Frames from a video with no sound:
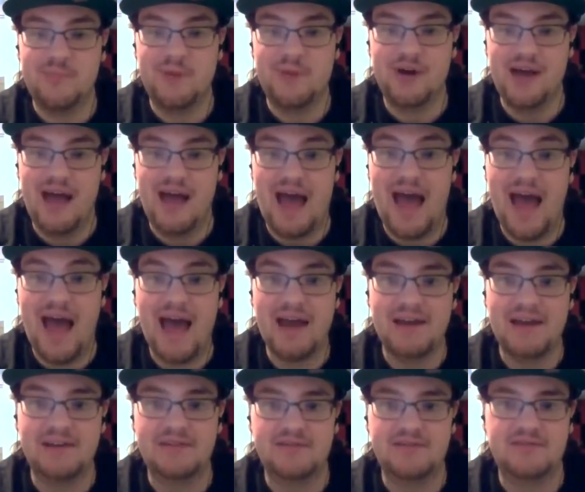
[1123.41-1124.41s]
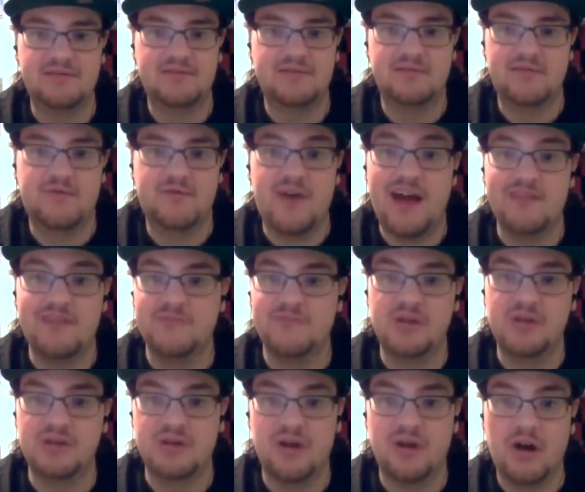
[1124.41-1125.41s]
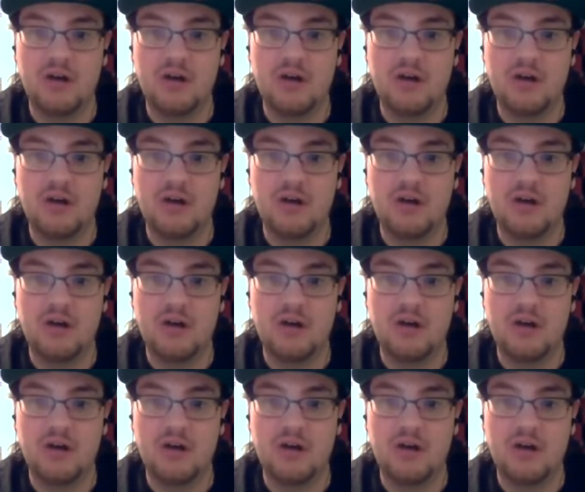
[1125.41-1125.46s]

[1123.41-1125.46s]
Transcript: but add $5 million.